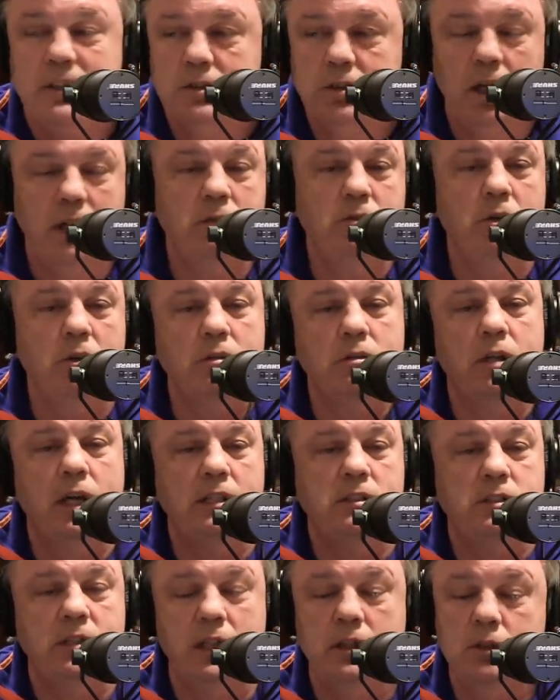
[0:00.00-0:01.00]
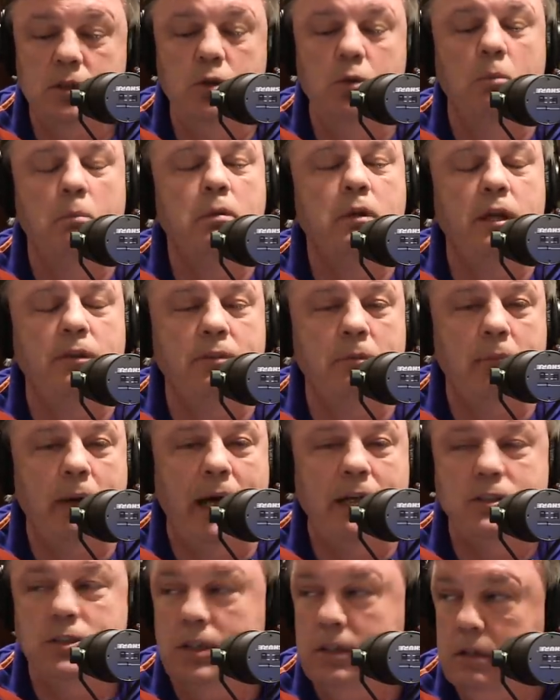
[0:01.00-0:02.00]
So I turned, I said, you believe in
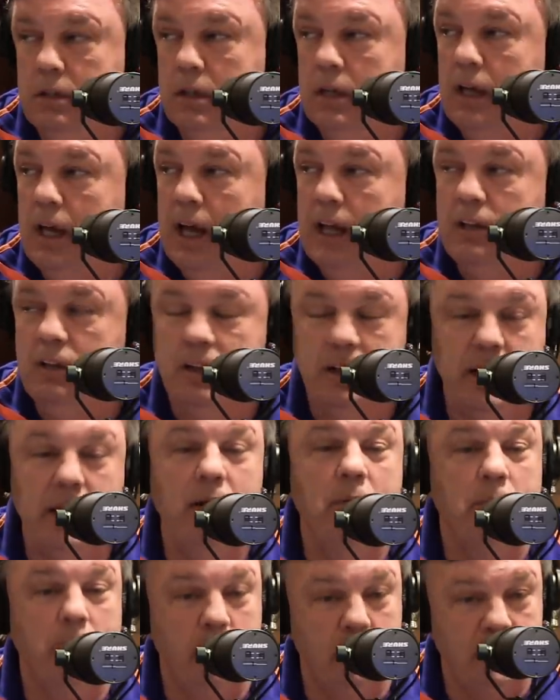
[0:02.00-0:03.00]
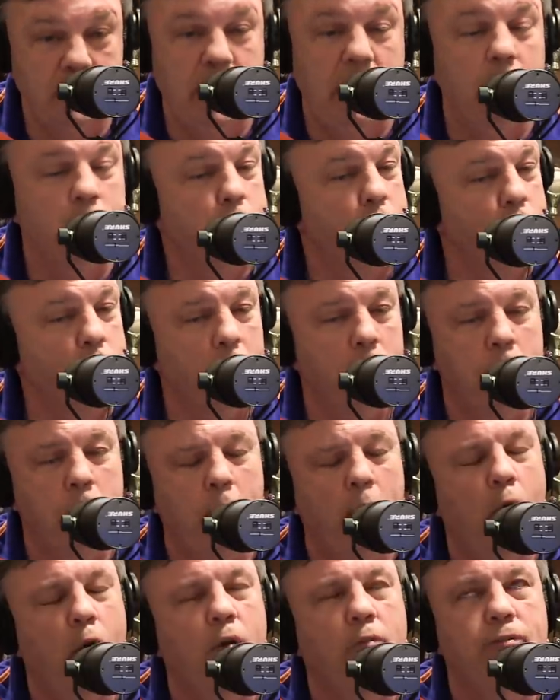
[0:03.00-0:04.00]
magic? I look at him because now I'm doing it
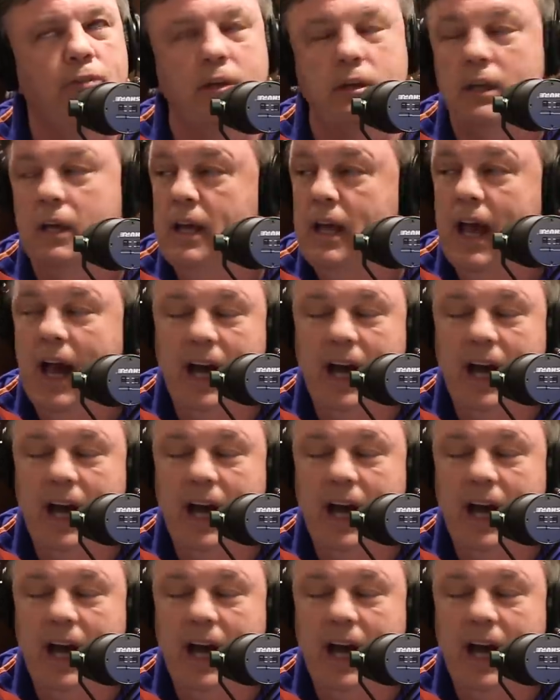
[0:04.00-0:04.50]
perfect.